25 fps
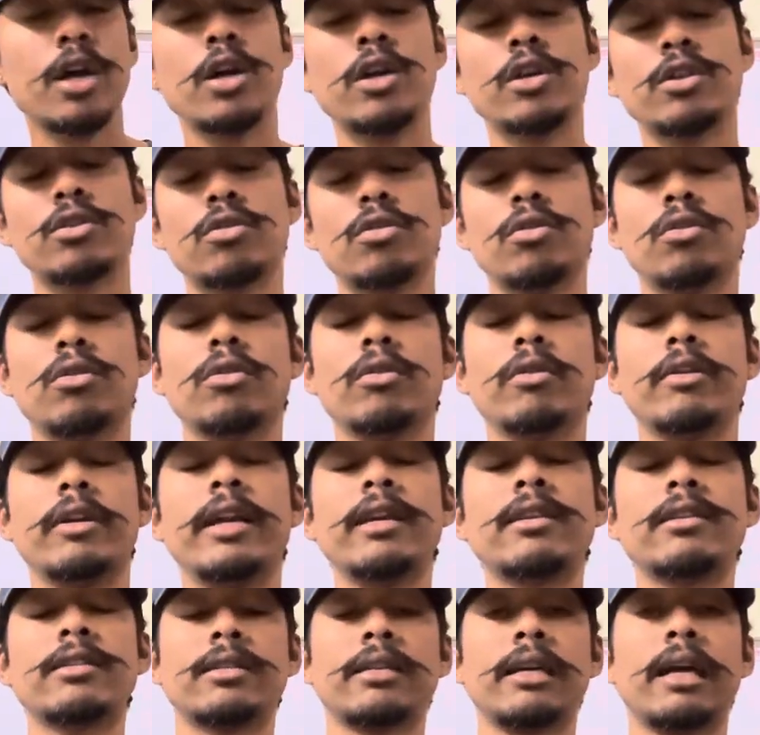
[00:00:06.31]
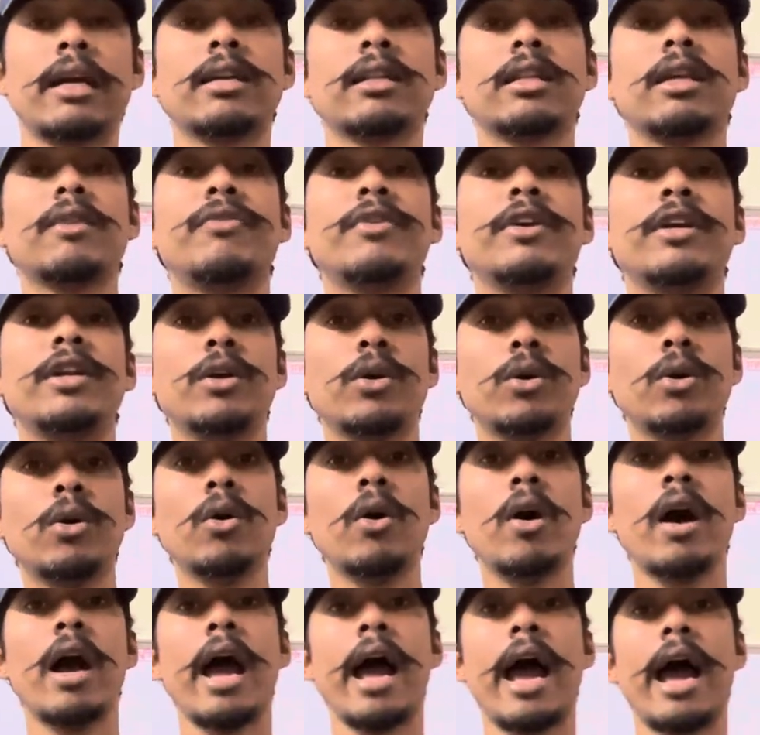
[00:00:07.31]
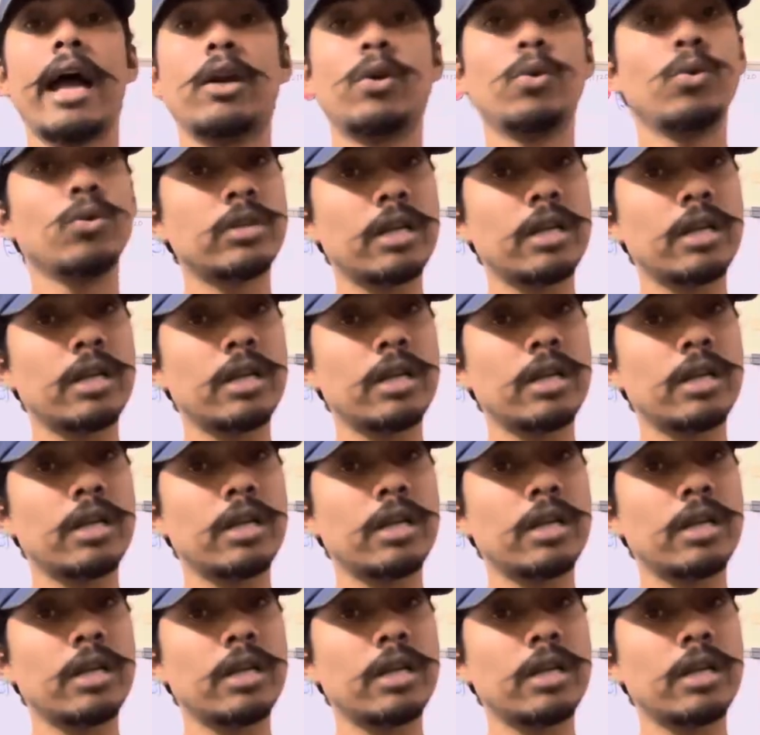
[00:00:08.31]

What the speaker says: So let's start the video and do